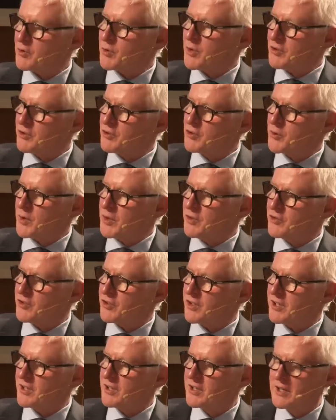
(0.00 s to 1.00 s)

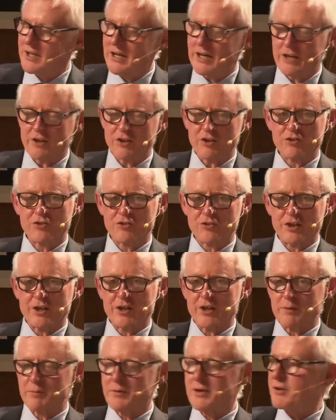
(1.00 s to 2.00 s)
2020, and it doesn't
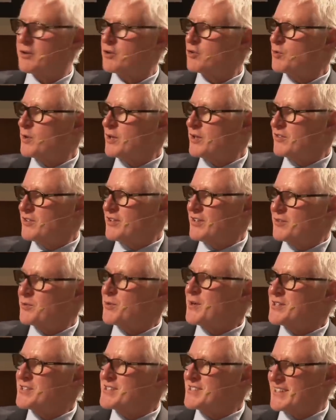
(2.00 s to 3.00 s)
suddenly appear in
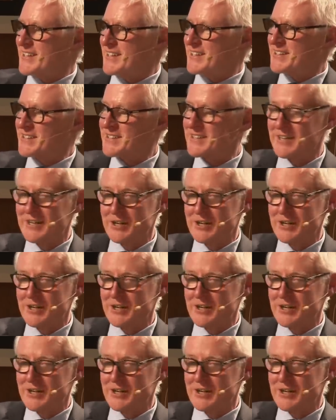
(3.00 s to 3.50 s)
2020, it